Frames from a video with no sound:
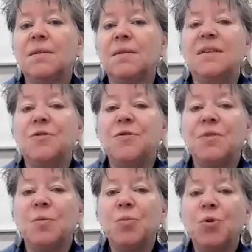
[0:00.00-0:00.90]
Continue
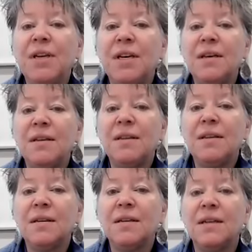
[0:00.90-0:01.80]
to breathe,
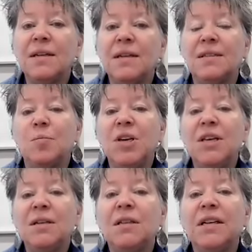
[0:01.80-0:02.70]
nice
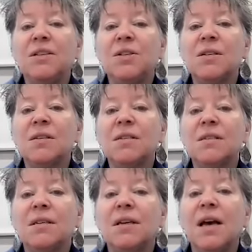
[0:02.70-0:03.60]
deep
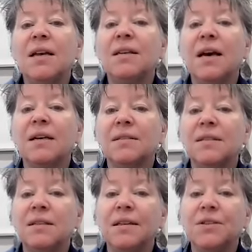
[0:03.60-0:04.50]
inhalations and
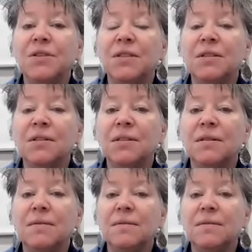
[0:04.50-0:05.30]
exhalations.